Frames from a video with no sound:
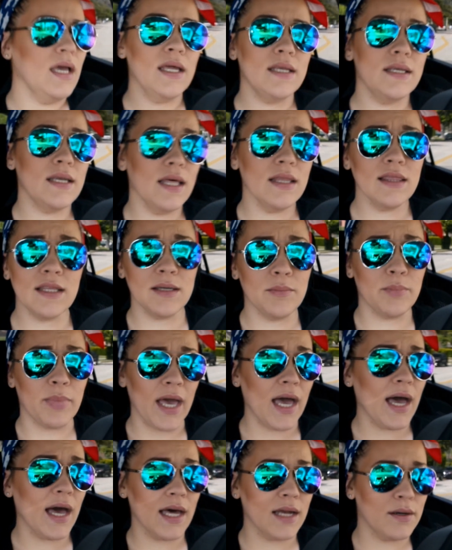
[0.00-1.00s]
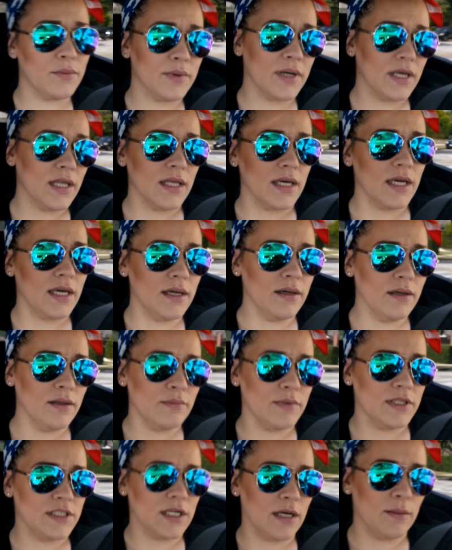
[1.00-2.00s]
nothing bad really,
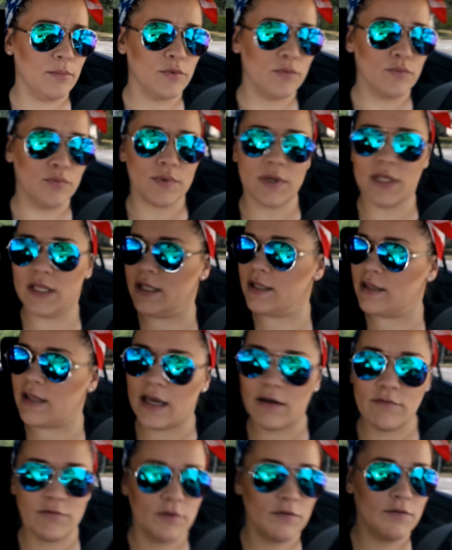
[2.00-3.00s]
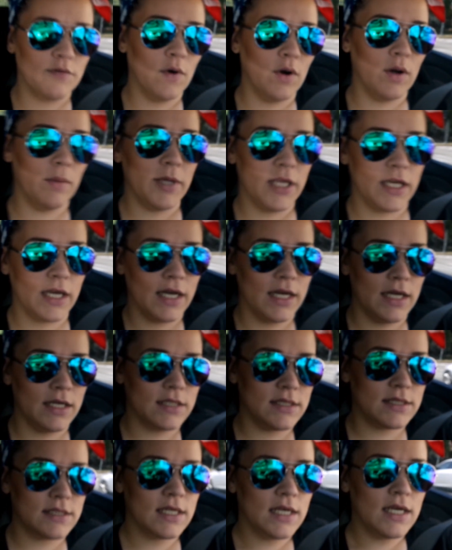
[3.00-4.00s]
which I'm really thankful for,
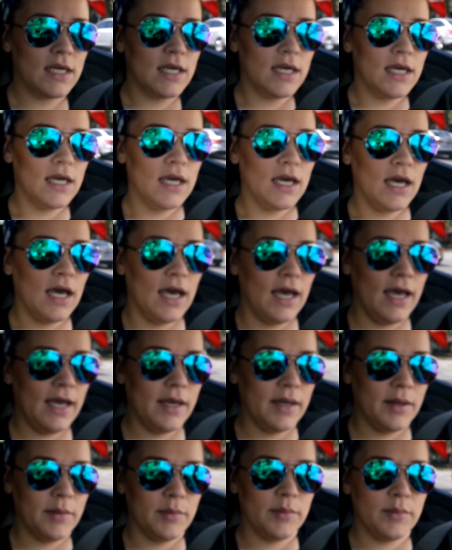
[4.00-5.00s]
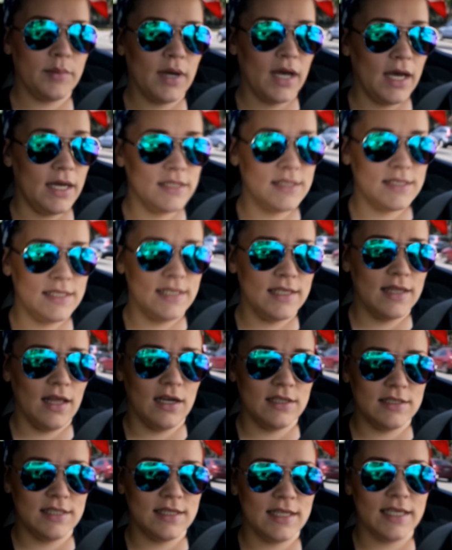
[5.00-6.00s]
because I see
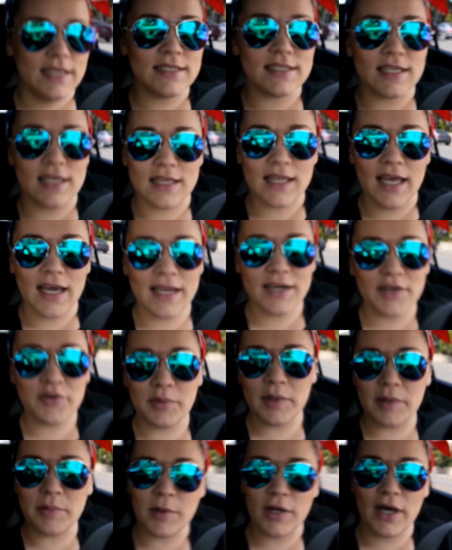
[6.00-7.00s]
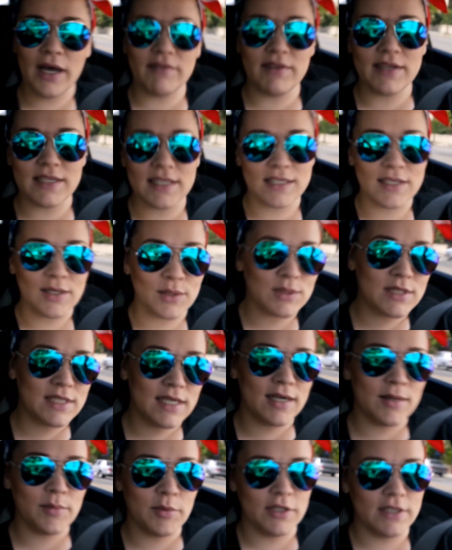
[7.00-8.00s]
lots of things online of people having, you know,
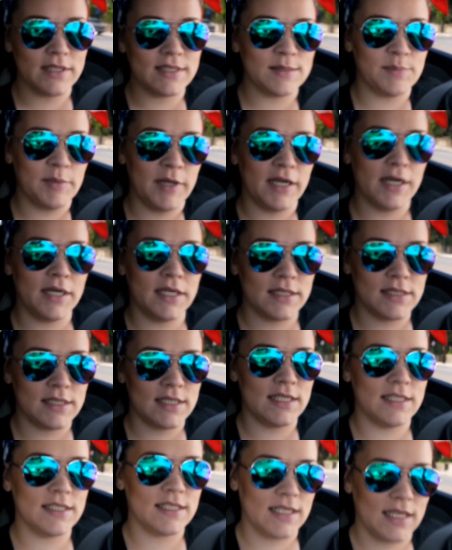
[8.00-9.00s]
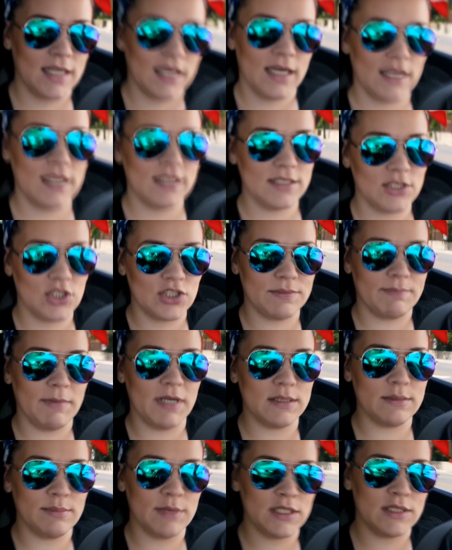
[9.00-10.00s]
terrible experiences, and that just
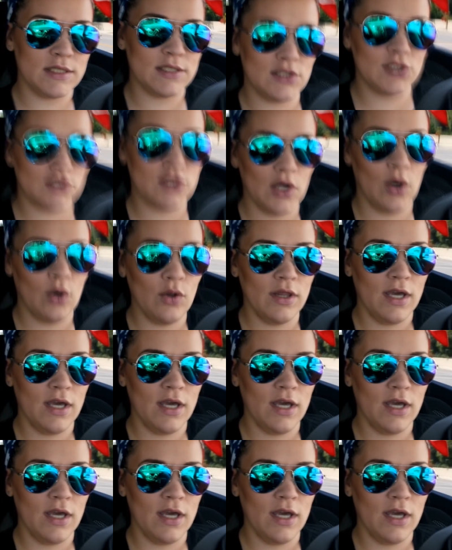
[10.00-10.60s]
makes me so